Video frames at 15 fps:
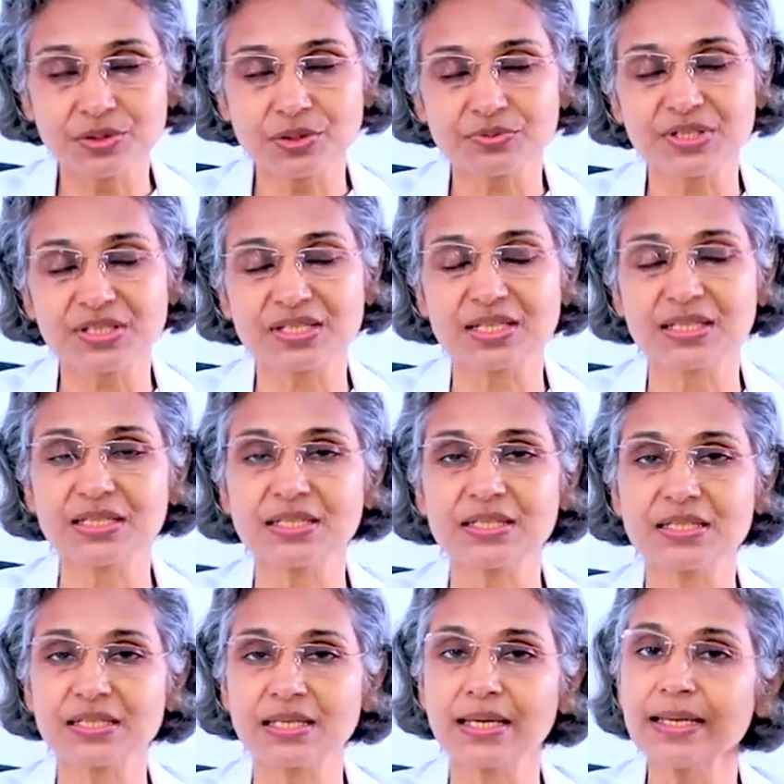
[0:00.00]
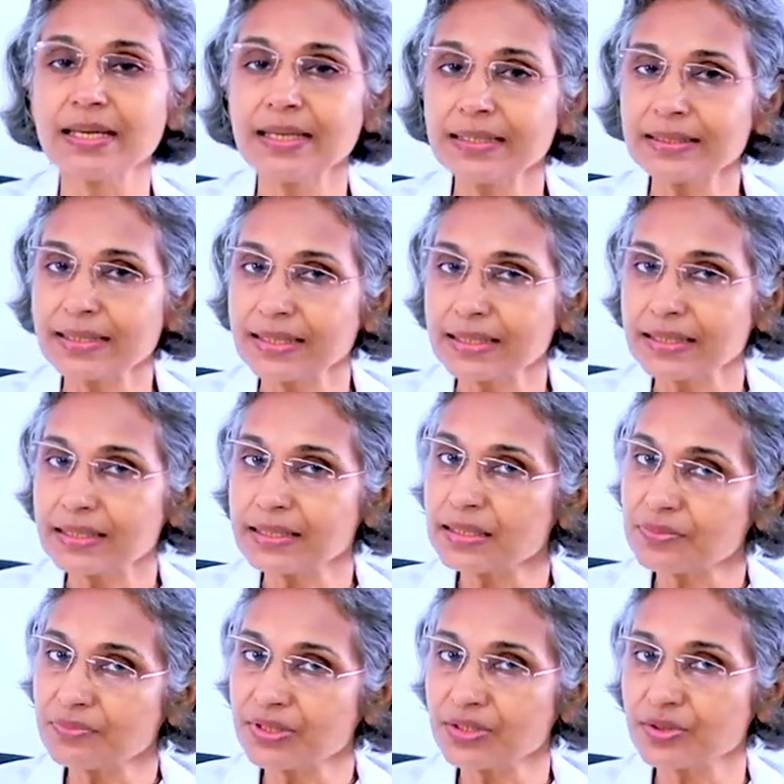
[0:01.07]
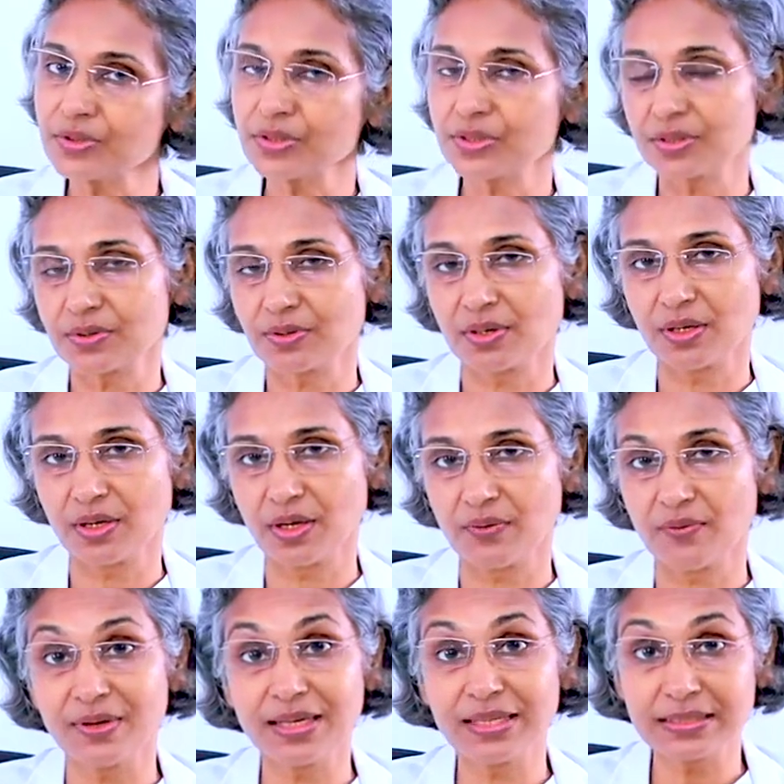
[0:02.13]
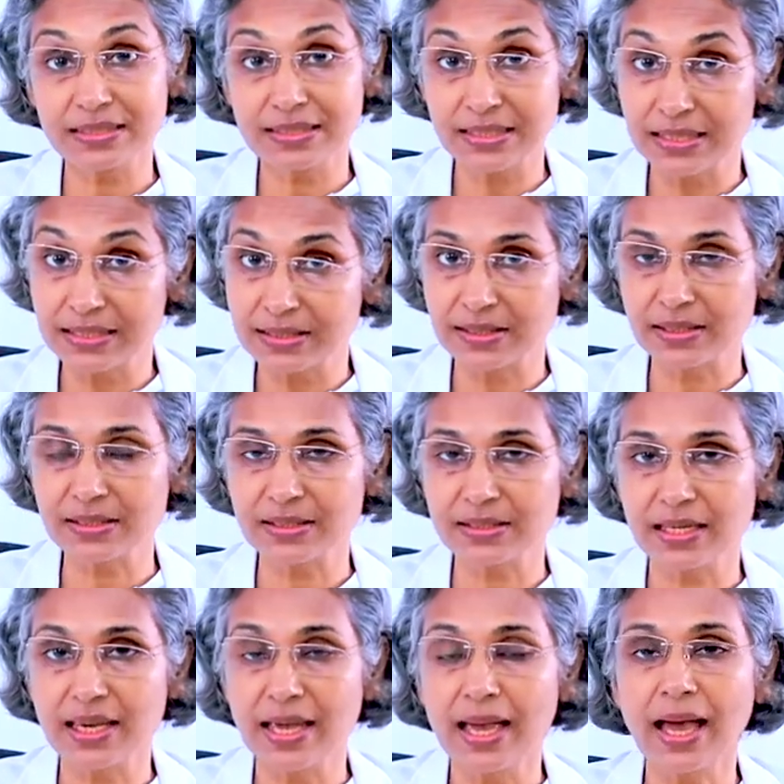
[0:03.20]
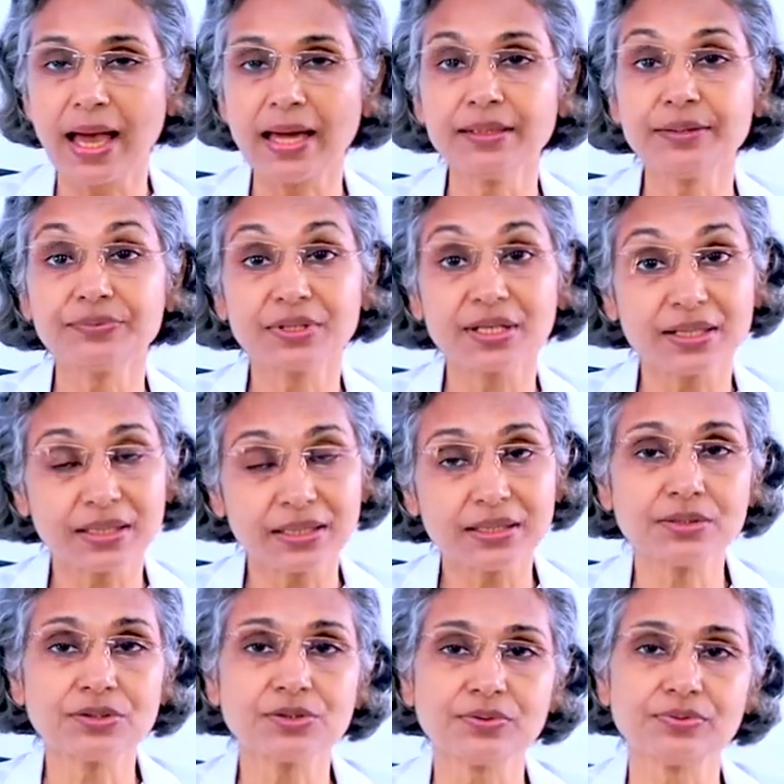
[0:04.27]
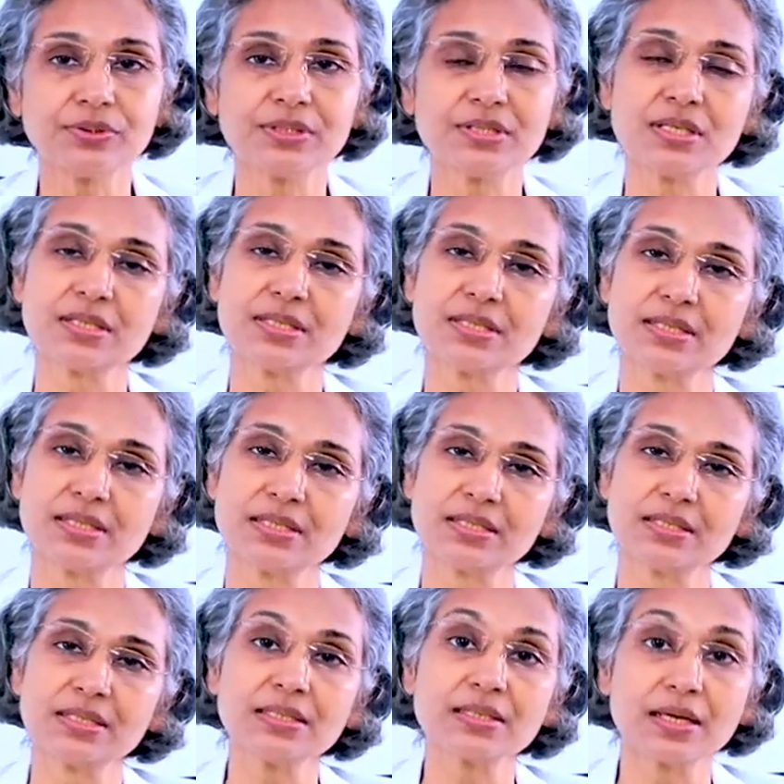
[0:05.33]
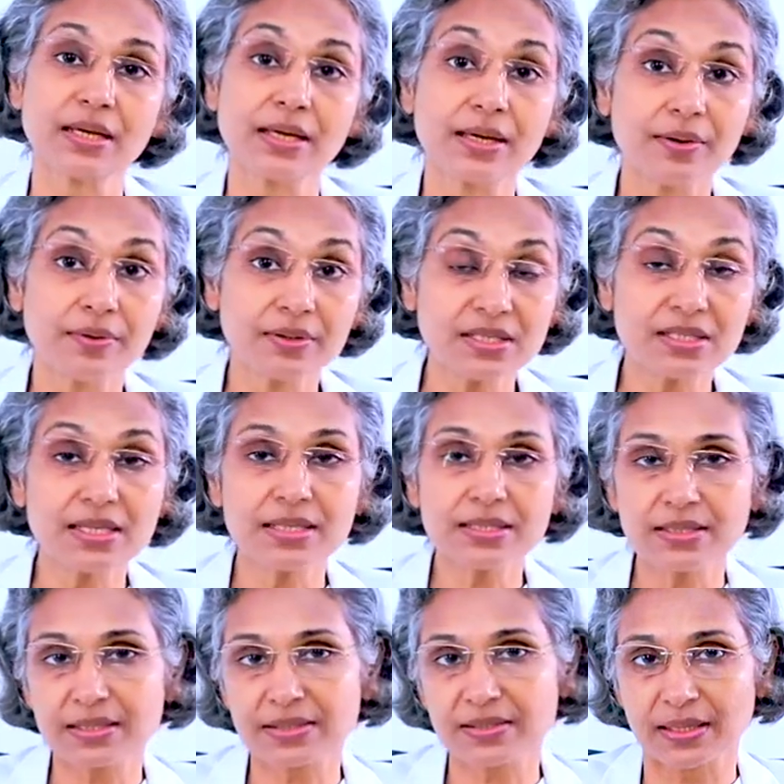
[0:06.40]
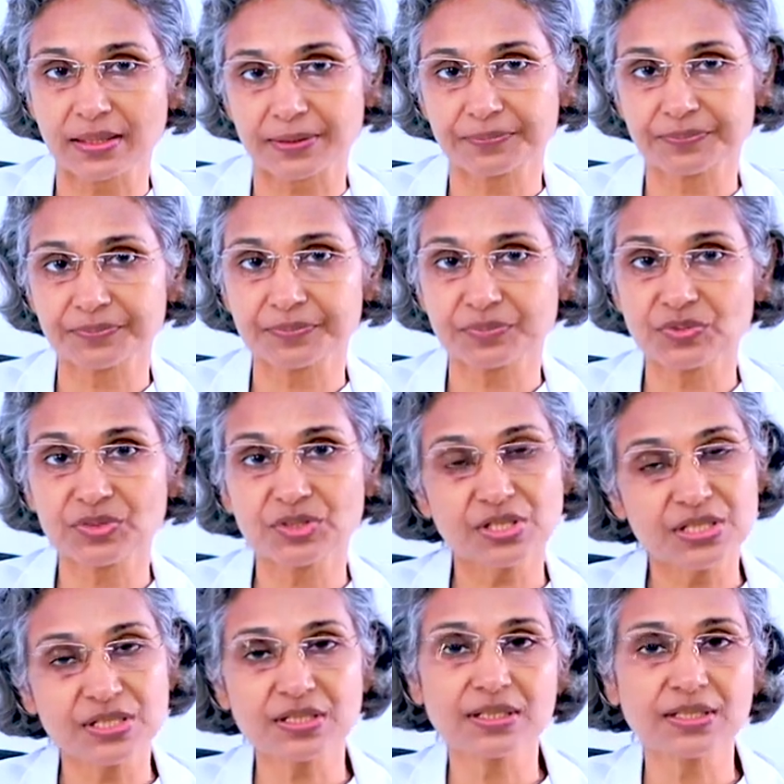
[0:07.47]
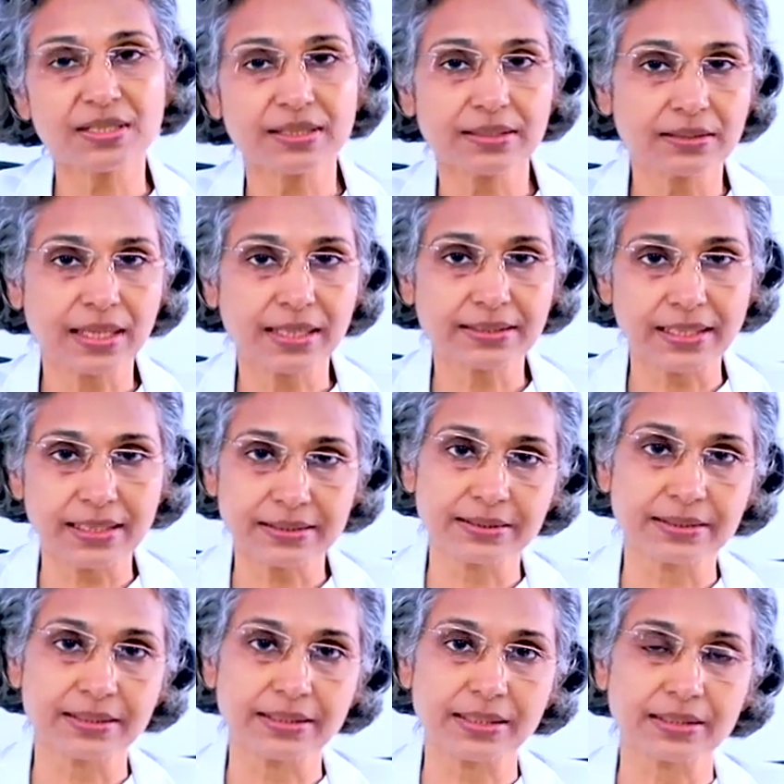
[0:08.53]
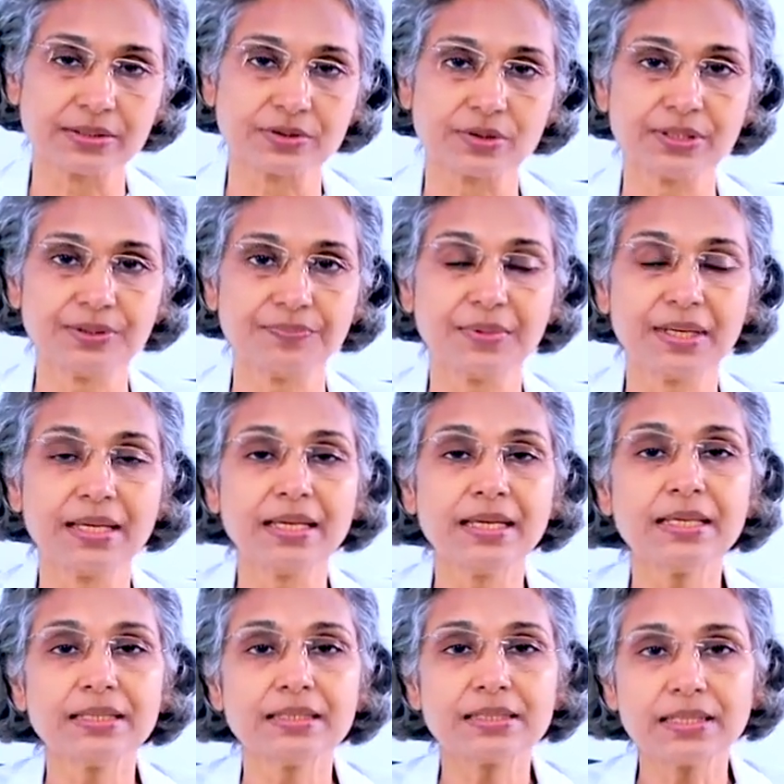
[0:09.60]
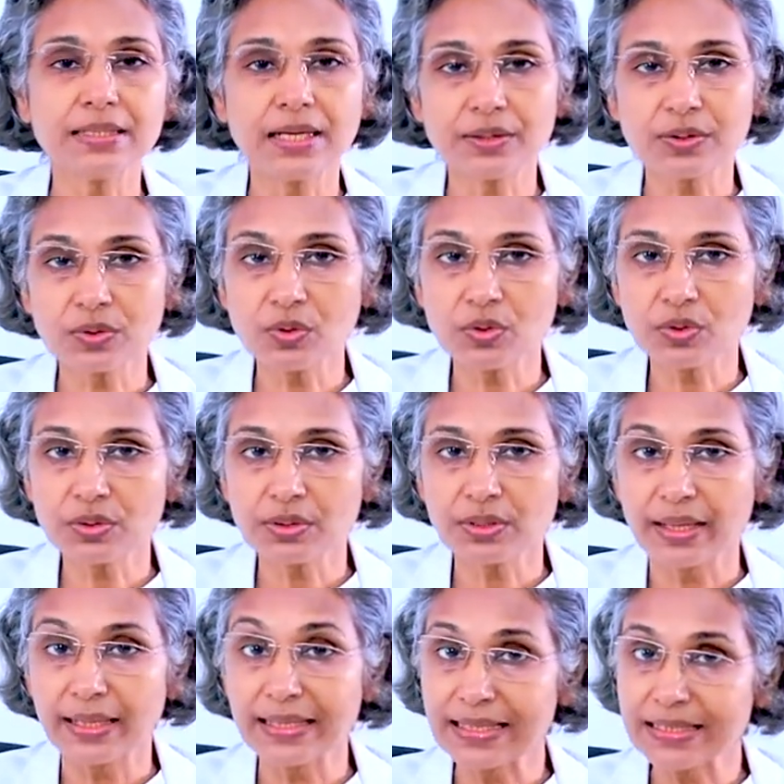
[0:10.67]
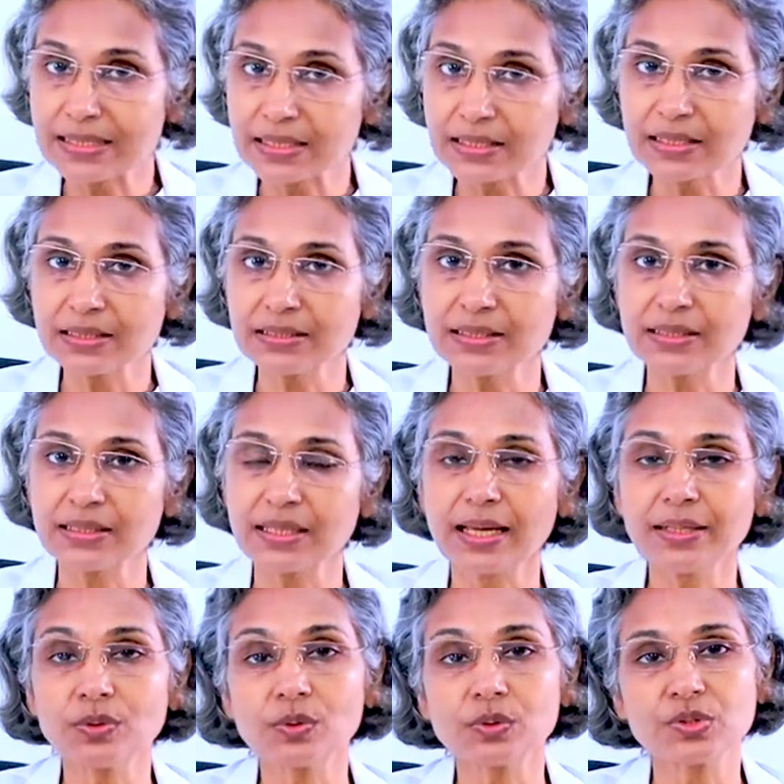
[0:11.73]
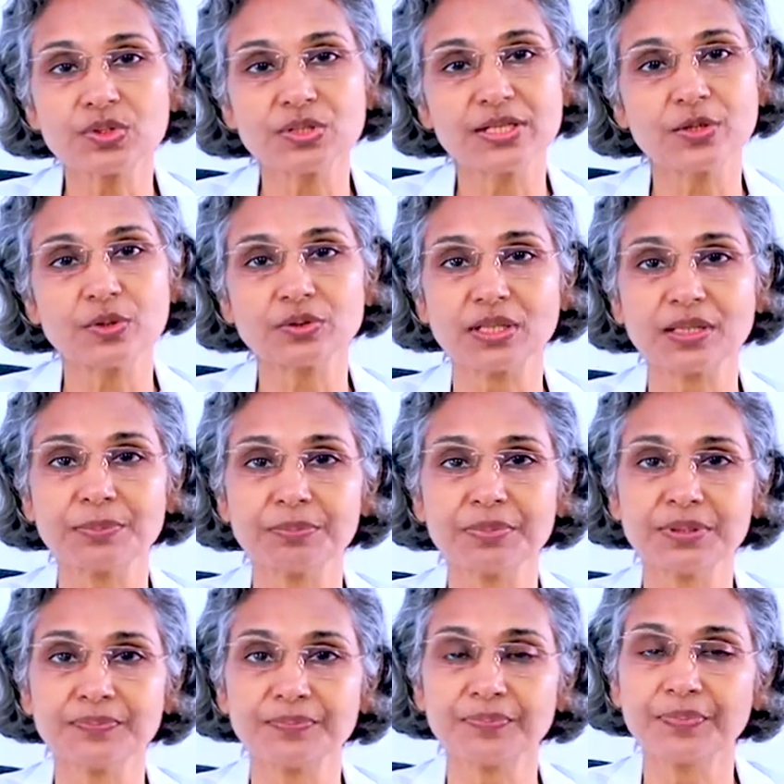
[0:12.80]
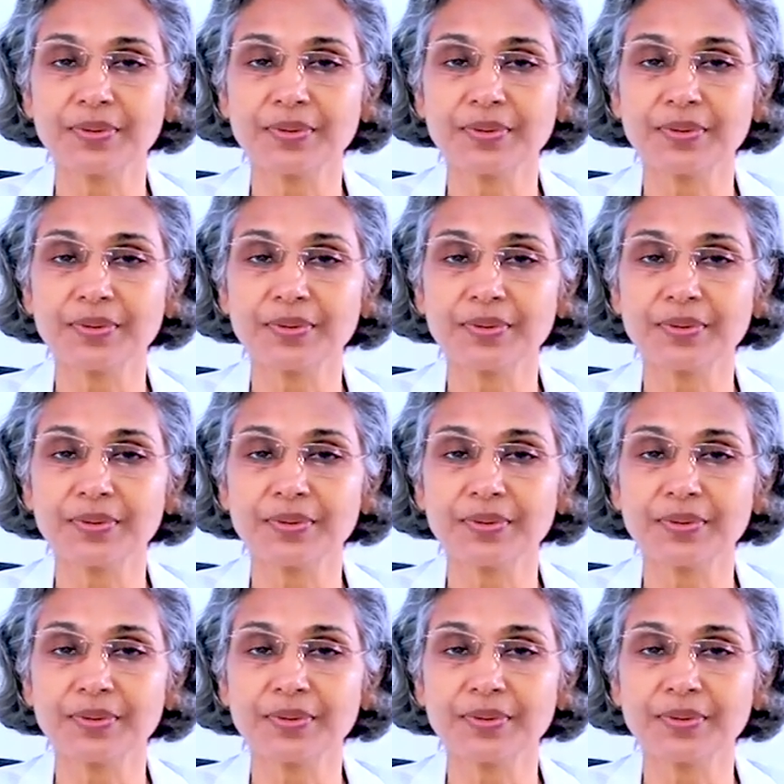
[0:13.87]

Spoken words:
of the skin is taken as varicose vein stage 6, and if the recurrence of ulcer is taken as stage 6R. She is in that category actually. She had undergone laser surgery and also sclerotherapy